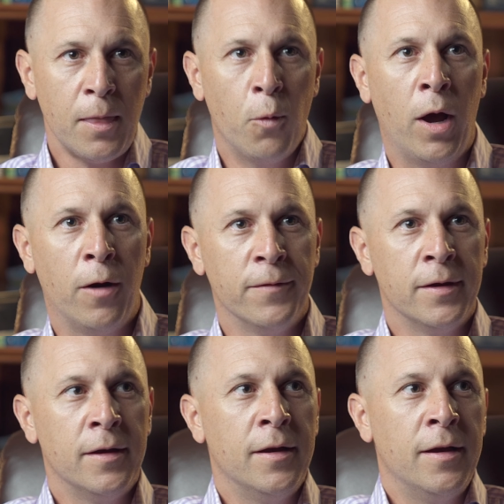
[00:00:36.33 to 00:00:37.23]
Well,
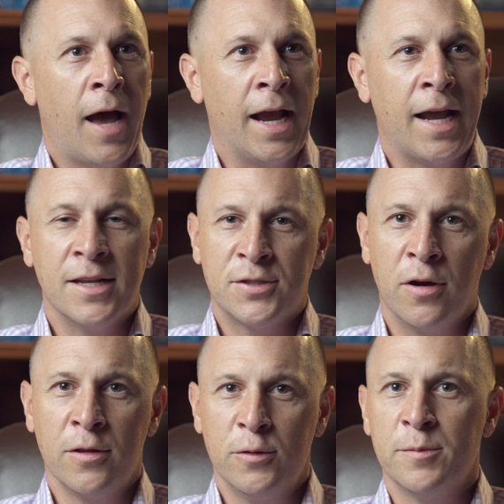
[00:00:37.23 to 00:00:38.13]
I kind of
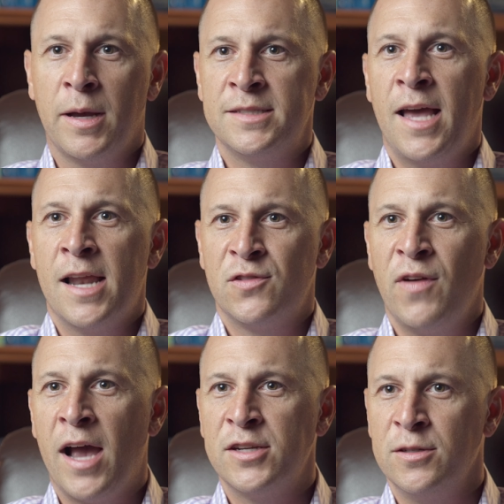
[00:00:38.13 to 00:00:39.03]
started losing my
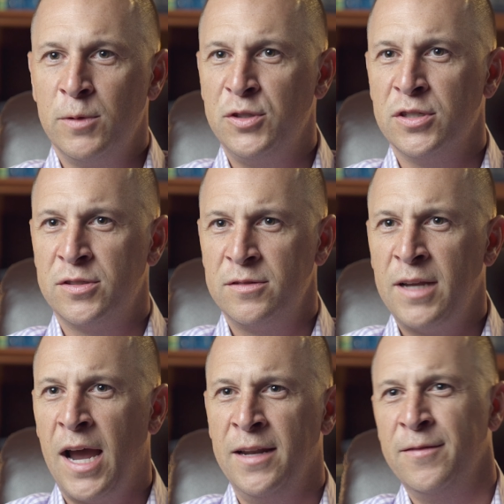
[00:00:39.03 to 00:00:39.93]
satisfaction with just
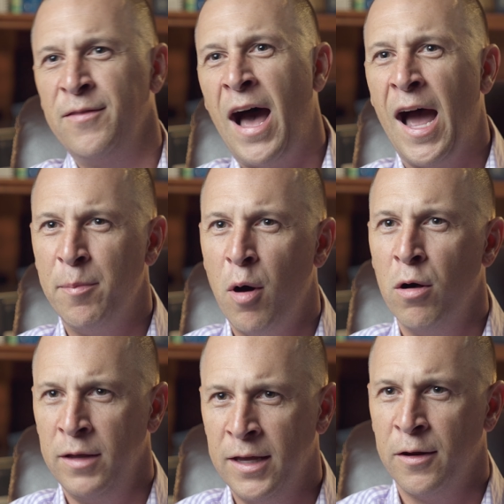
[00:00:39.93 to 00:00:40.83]
kind of
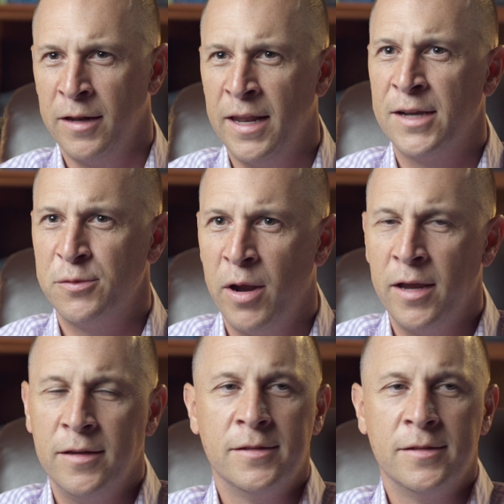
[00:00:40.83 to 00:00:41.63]
eyeballing it on an x-ray.